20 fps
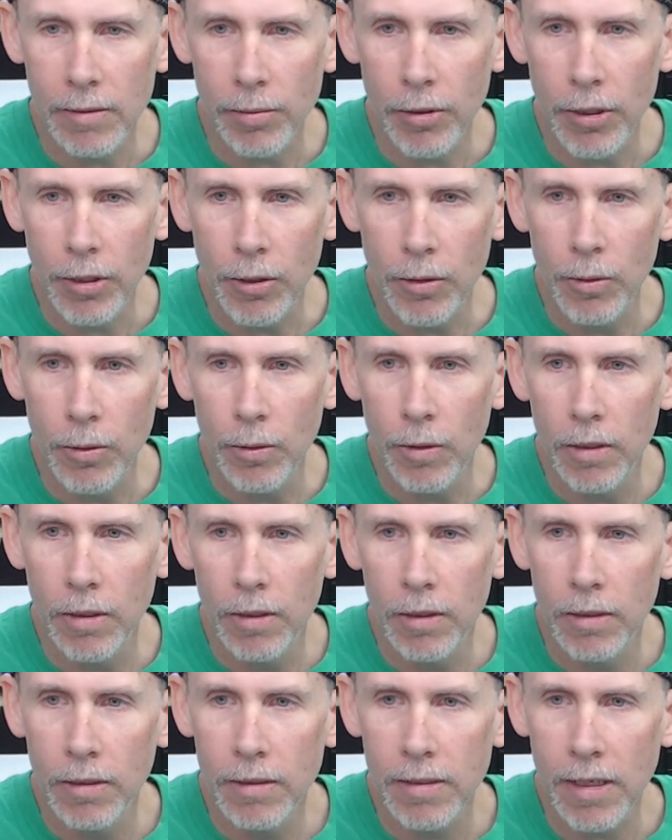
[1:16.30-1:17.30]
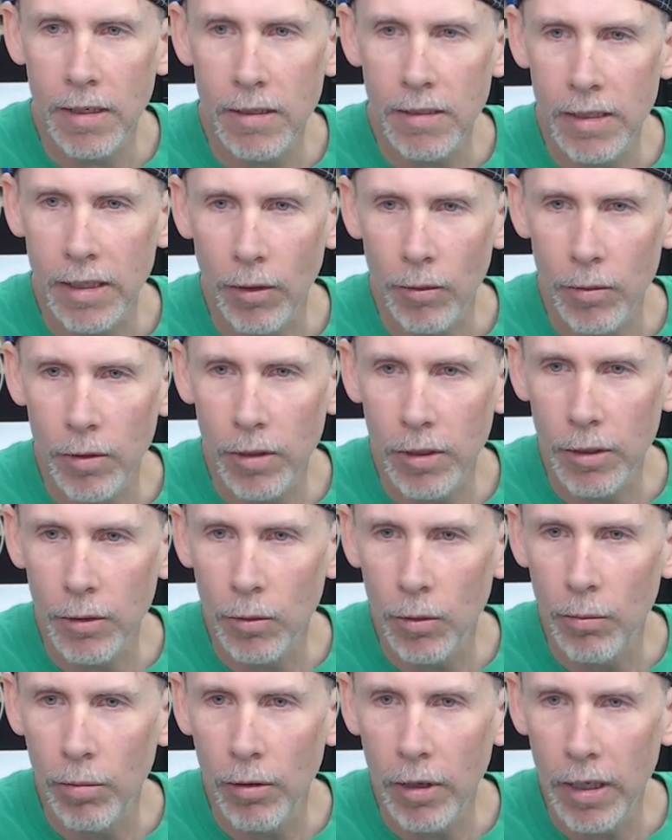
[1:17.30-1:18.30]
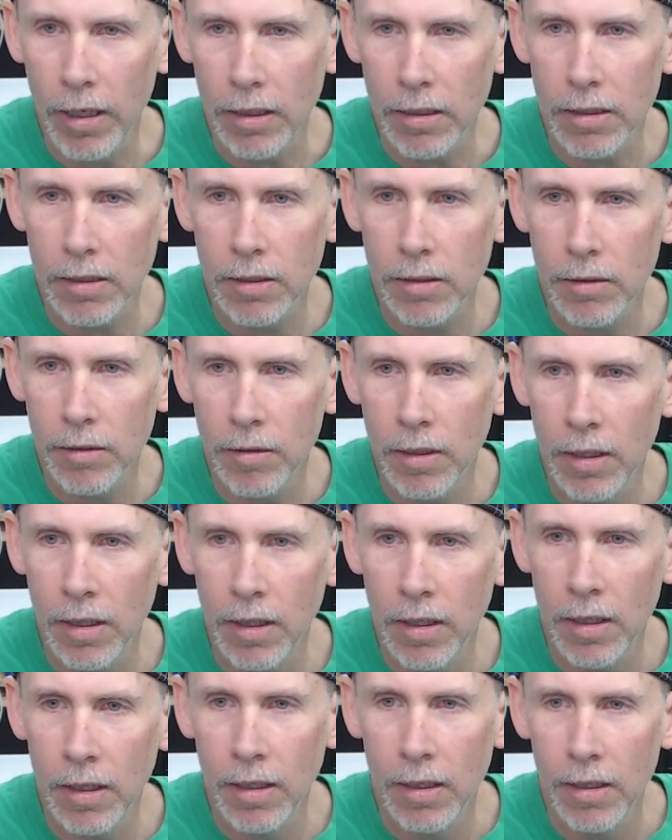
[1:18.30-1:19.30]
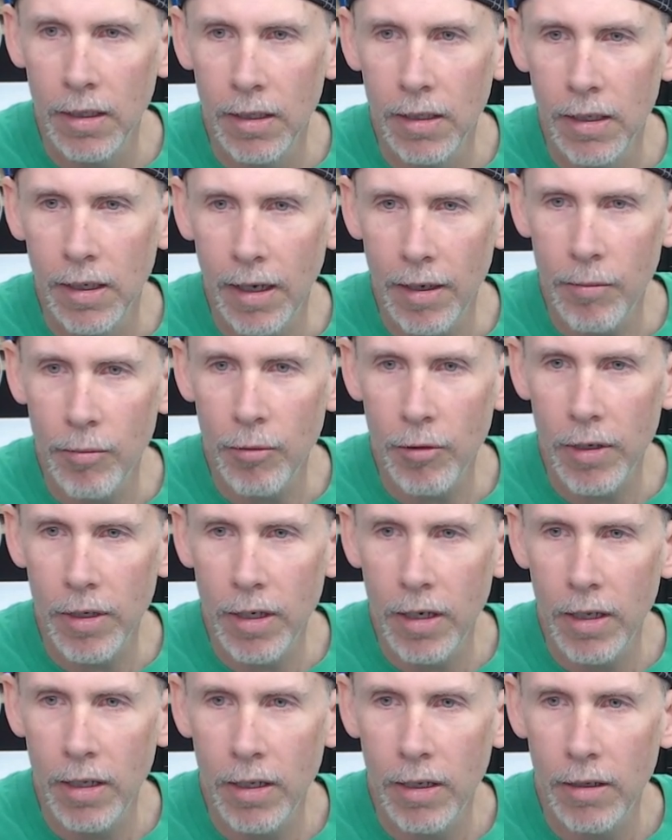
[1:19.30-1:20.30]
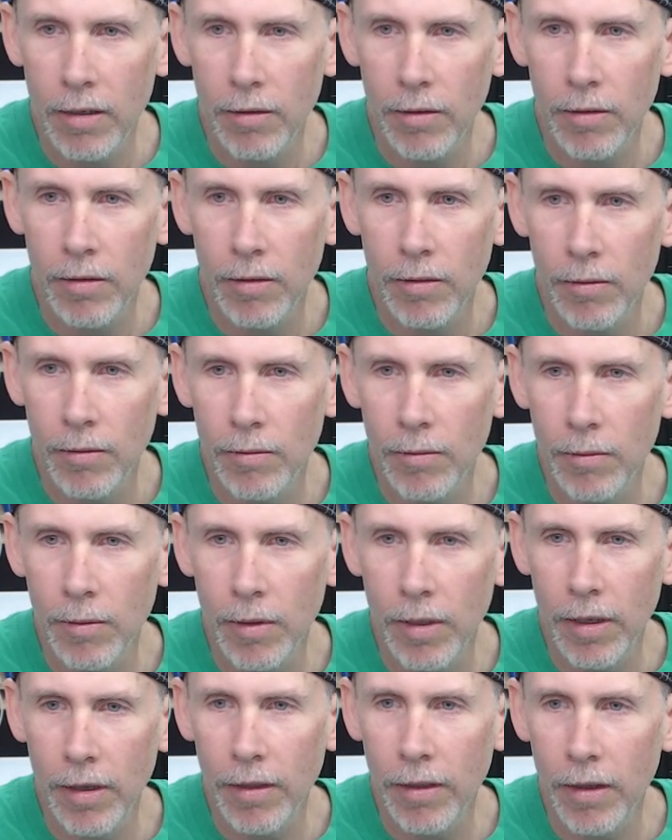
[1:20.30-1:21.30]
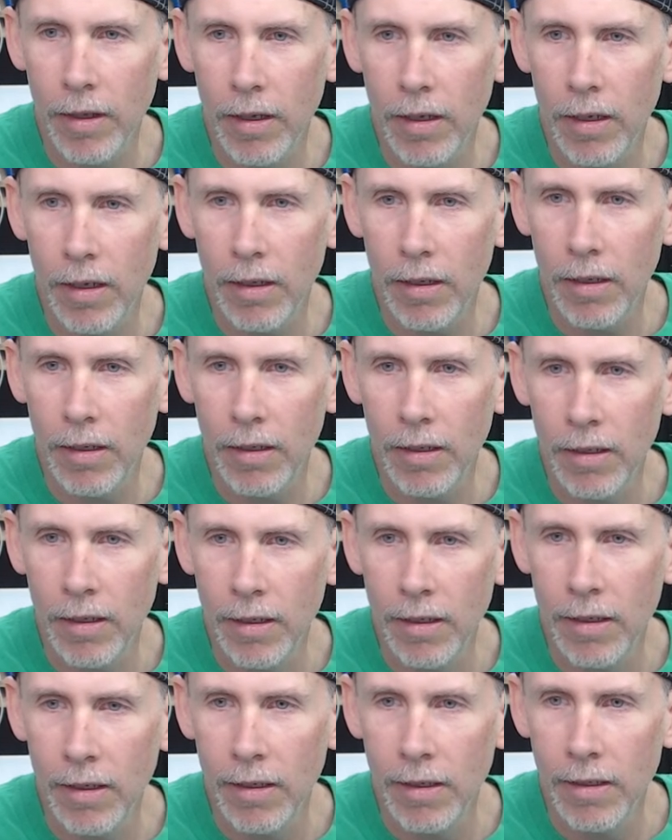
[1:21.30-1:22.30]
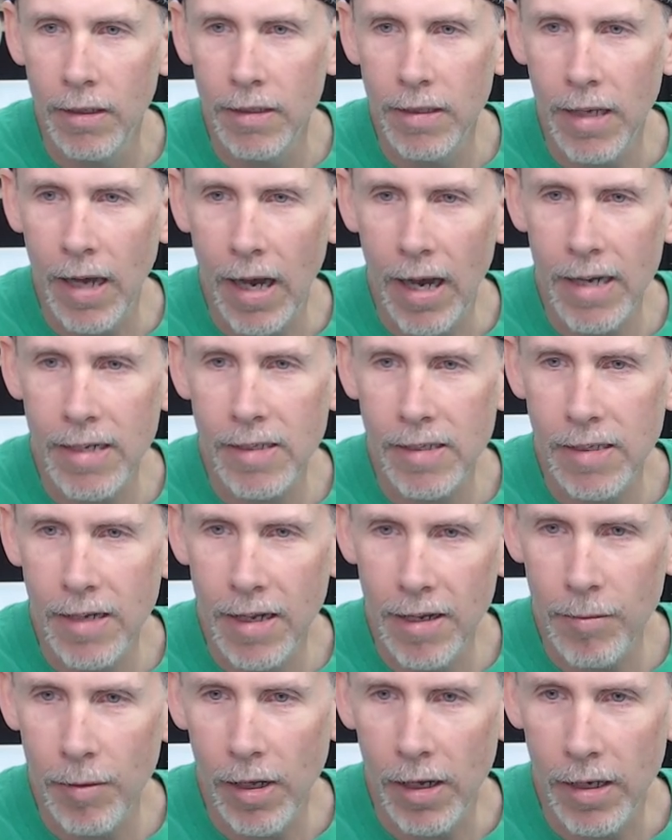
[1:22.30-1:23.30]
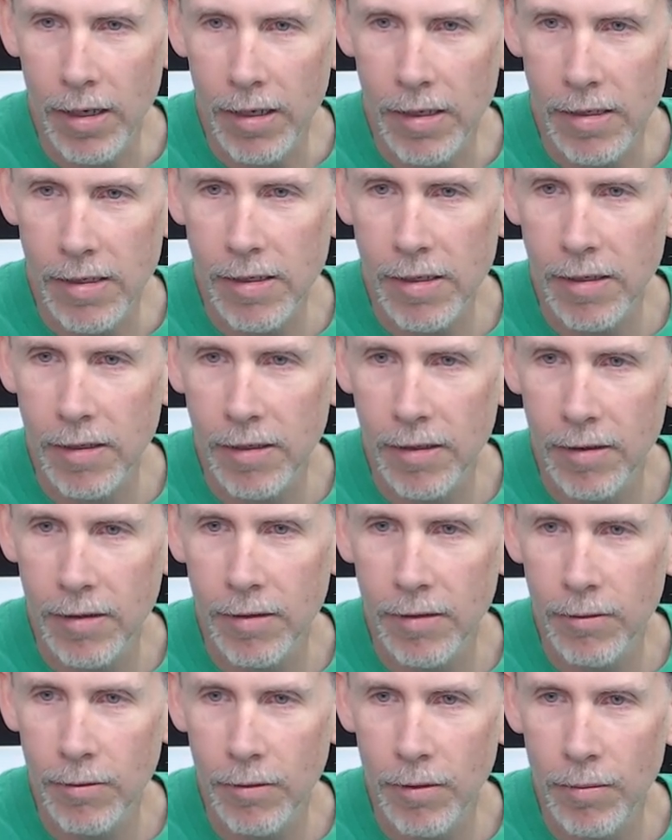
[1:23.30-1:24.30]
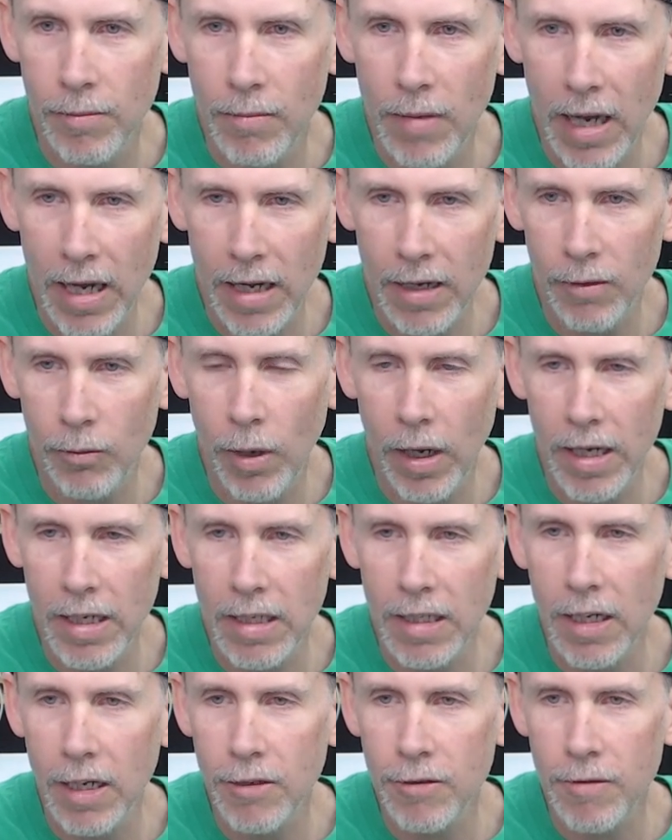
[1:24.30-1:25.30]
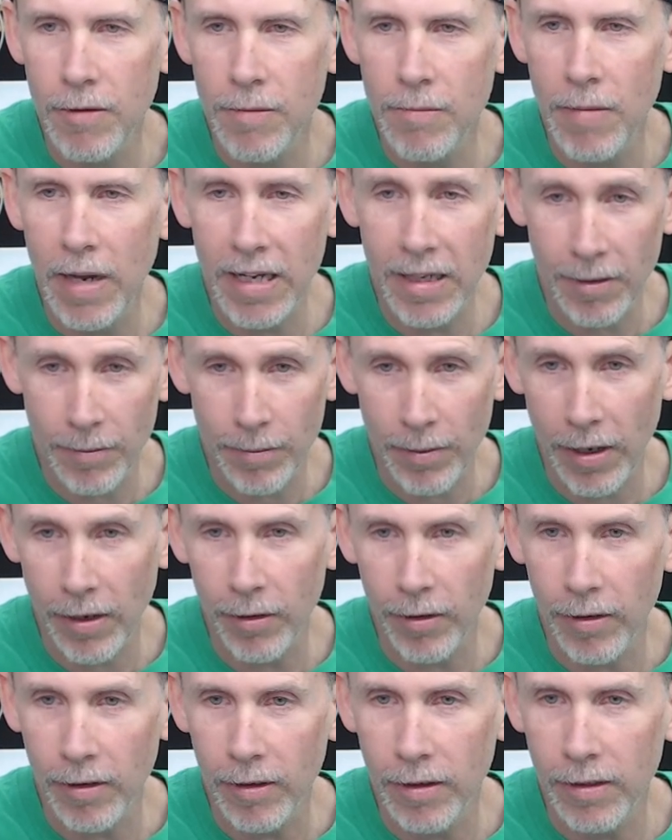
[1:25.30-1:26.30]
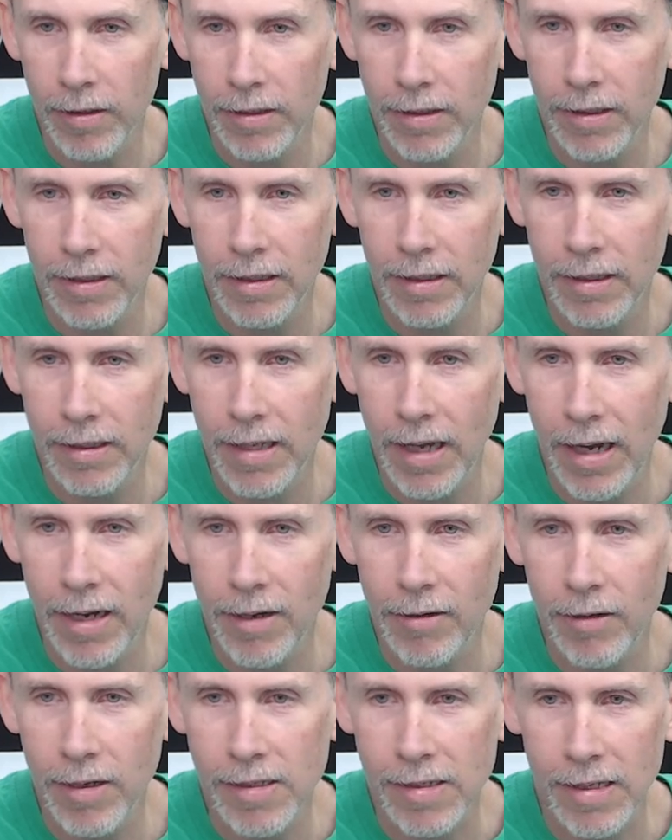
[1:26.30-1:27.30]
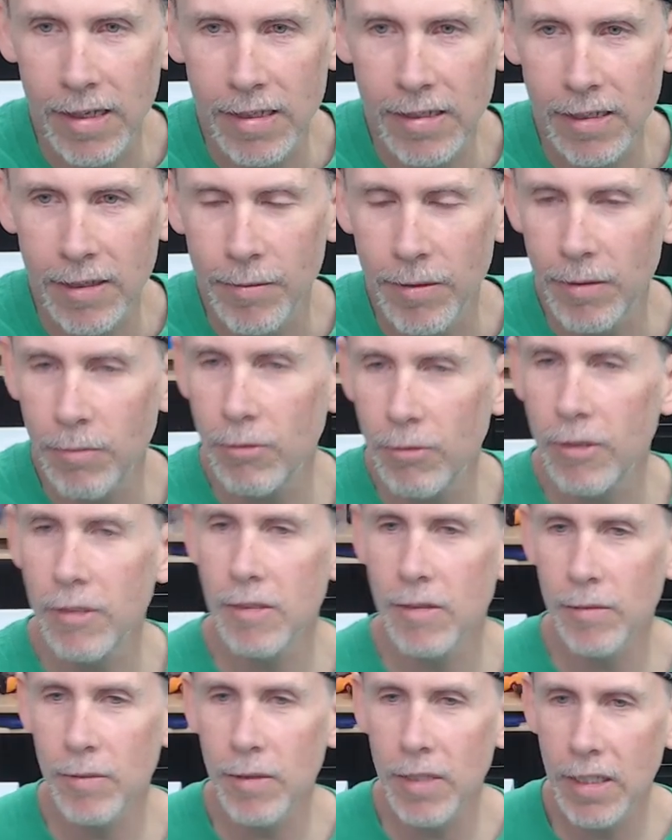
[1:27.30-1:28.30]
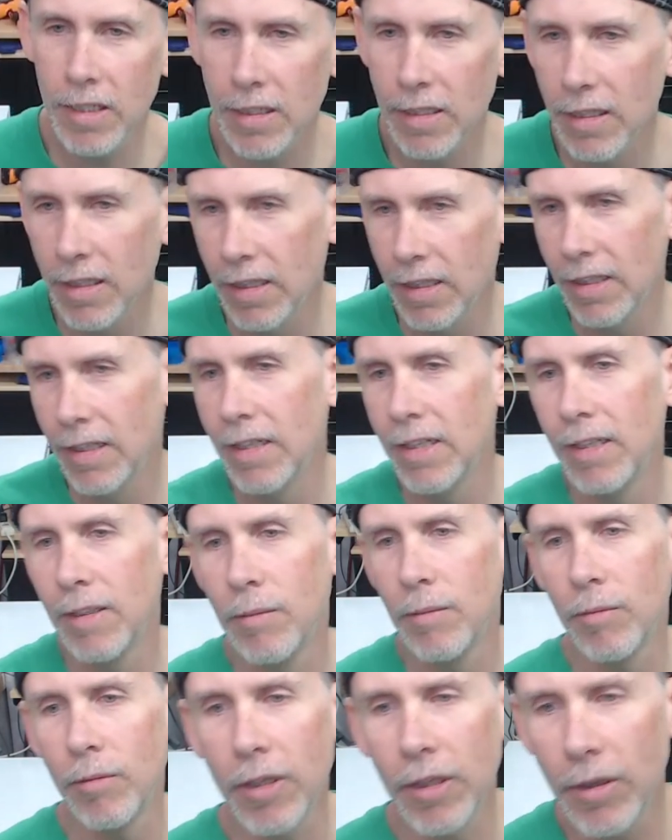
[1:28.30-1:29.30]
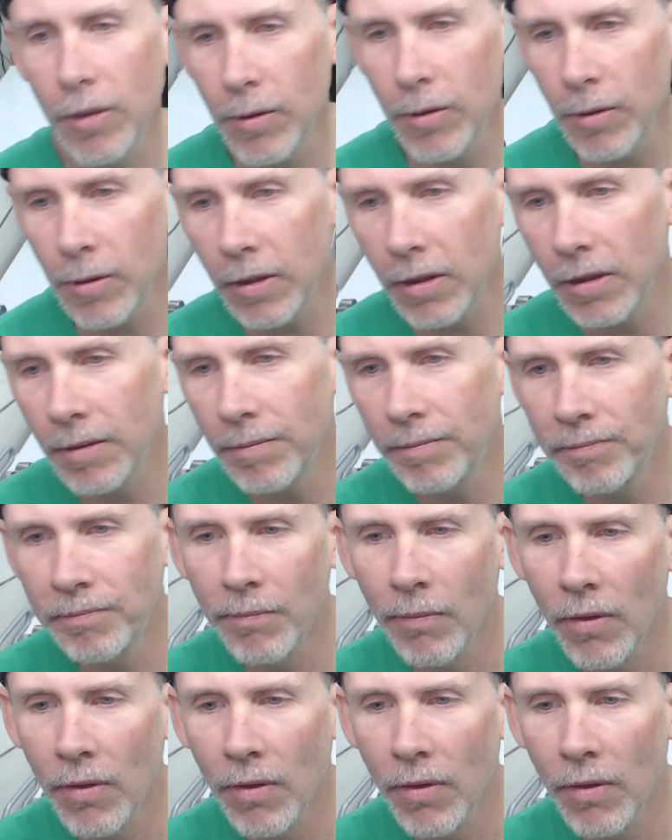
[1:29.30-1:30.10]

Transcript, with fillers: Pretty cool. Sounds like a really cool blank too. Hybrid with uh, dye stabilized with my, wine country mica powder and dyed resin. That's going to be pretty sweet. Be cool.